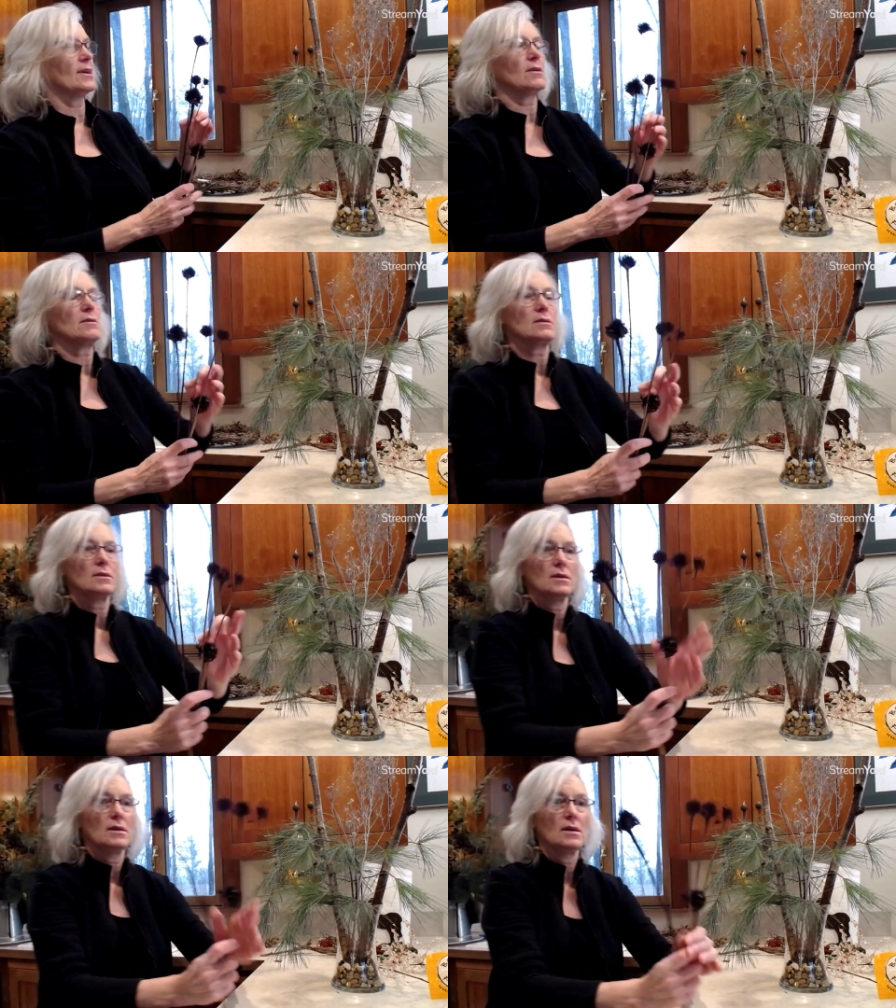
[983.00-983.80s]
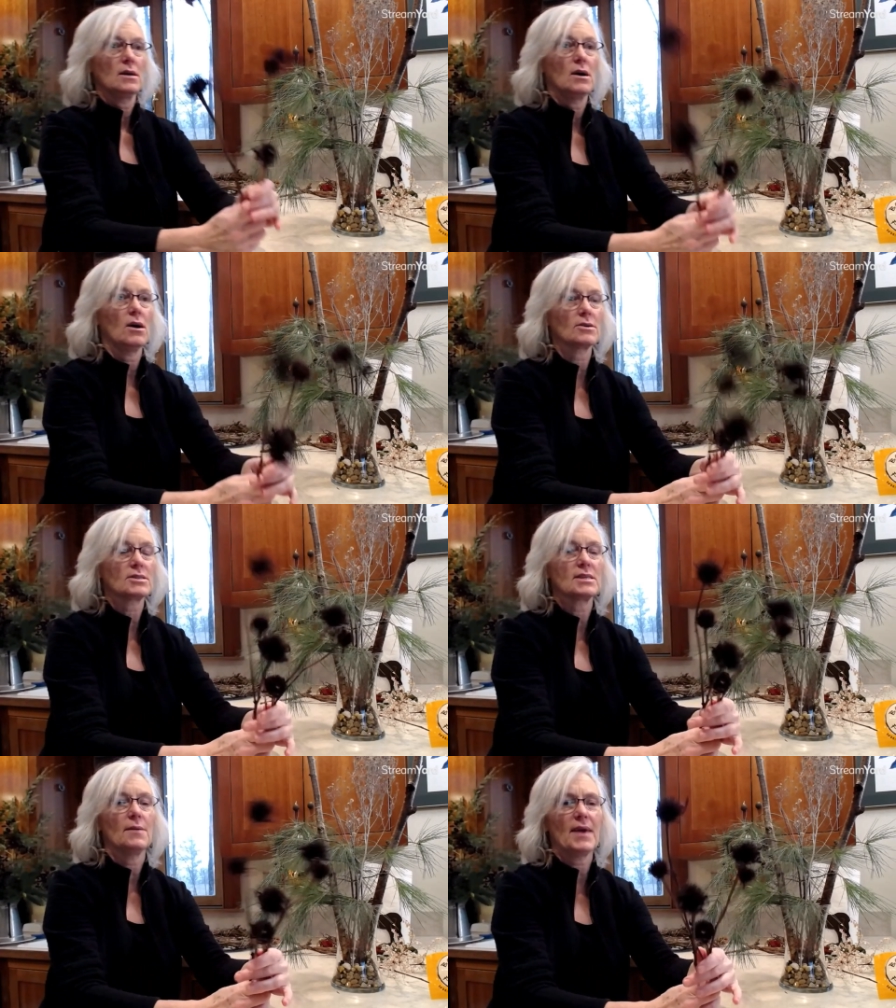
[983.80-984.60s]
here
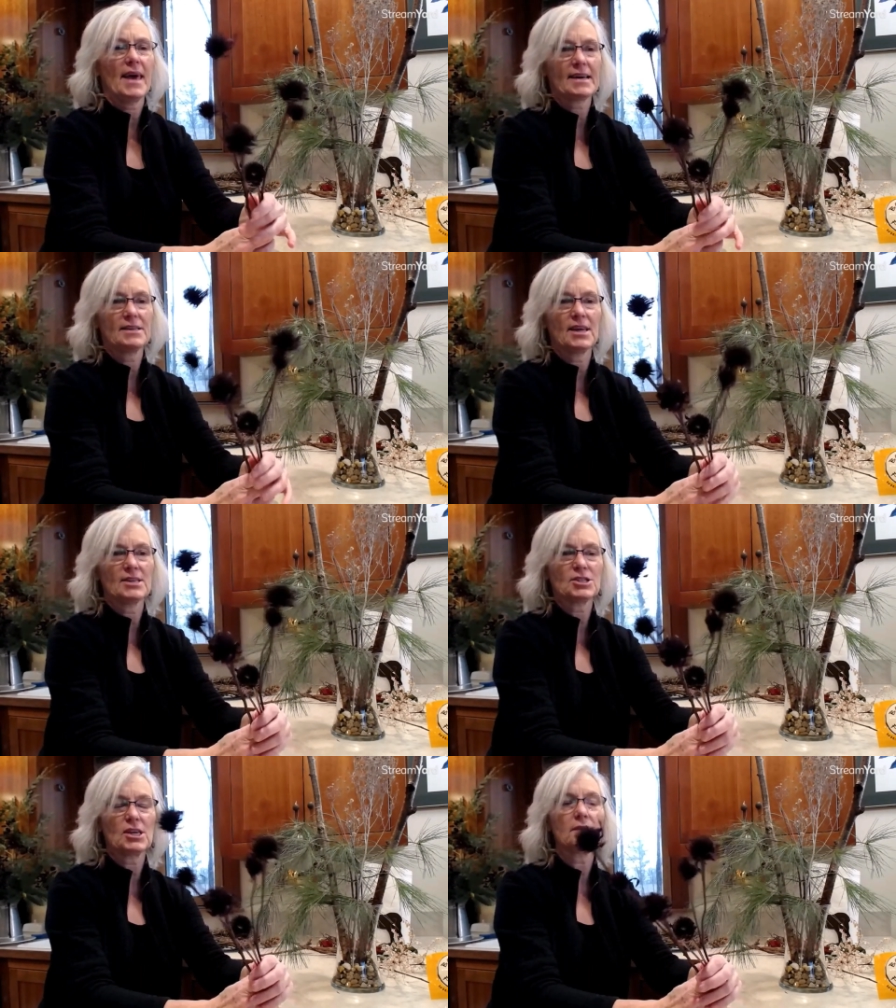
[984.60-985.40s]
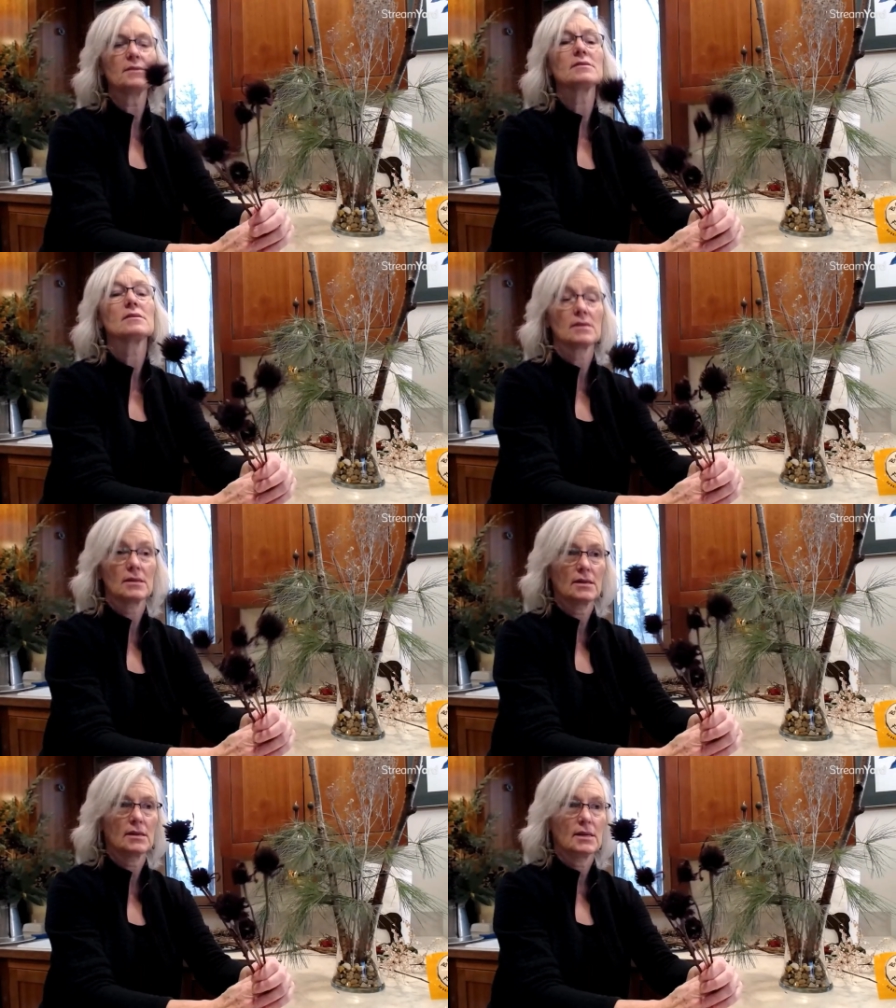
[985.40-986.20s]
are some echinacea
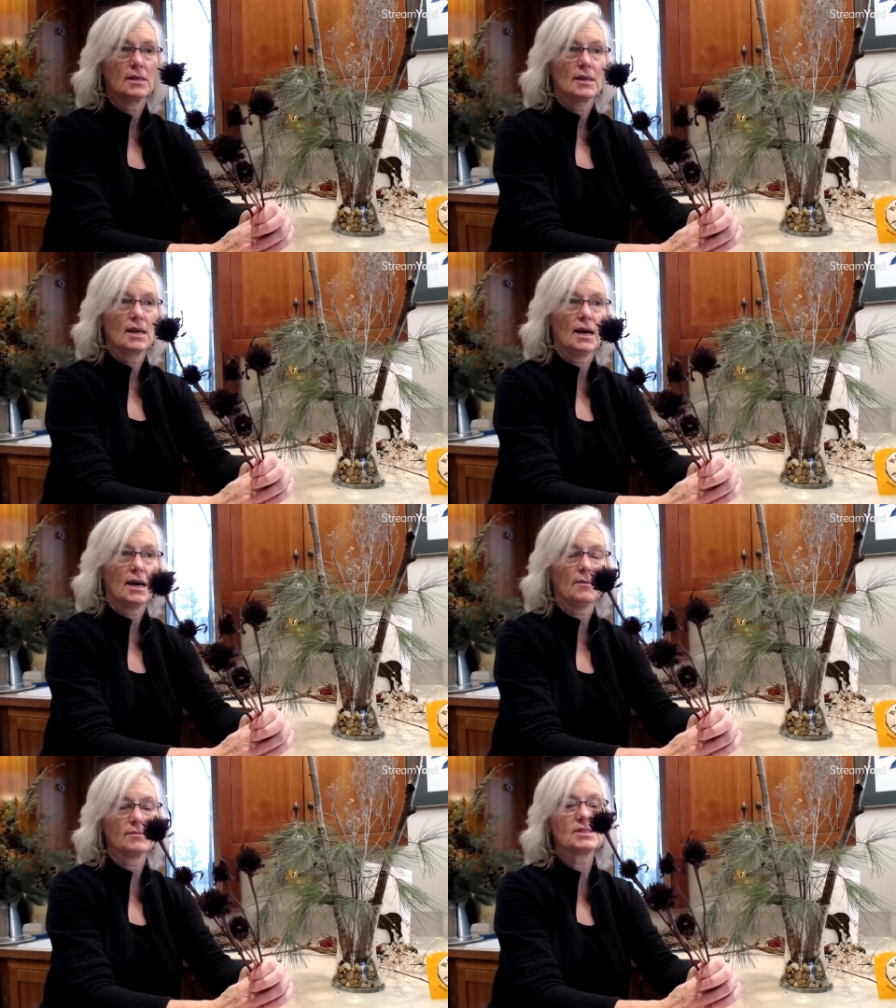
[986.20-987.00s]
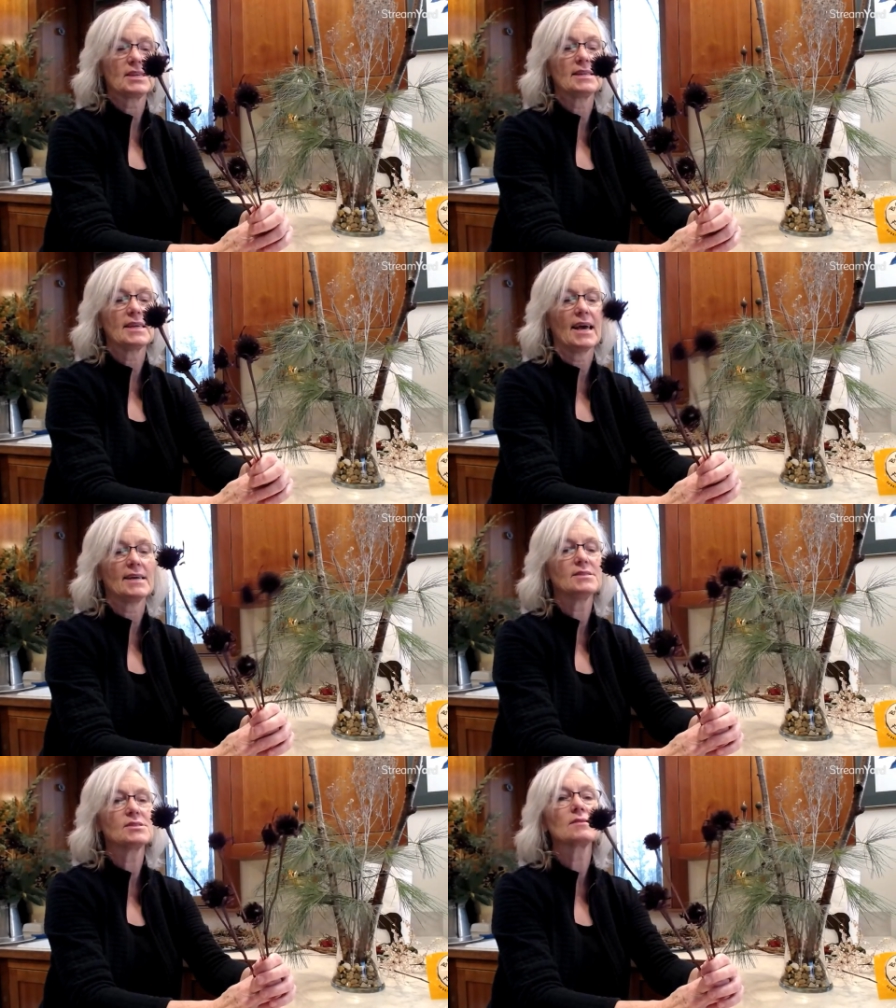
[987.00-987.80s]
seed
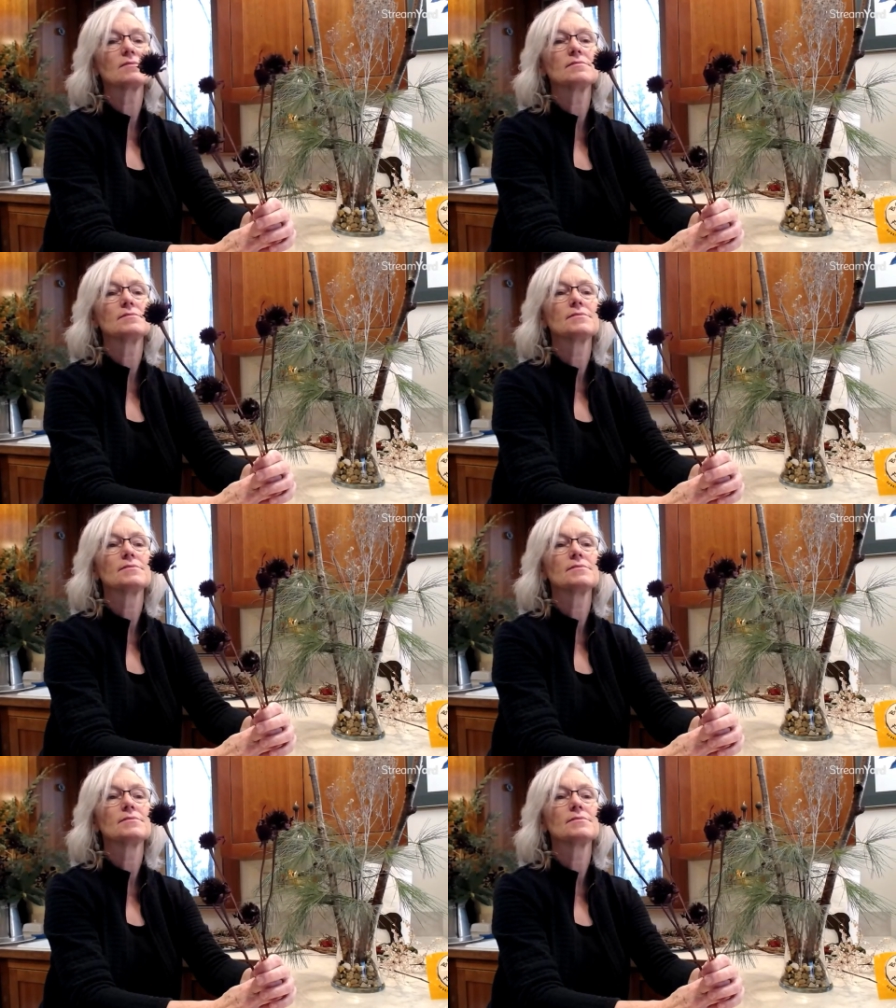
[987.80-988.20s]
heads.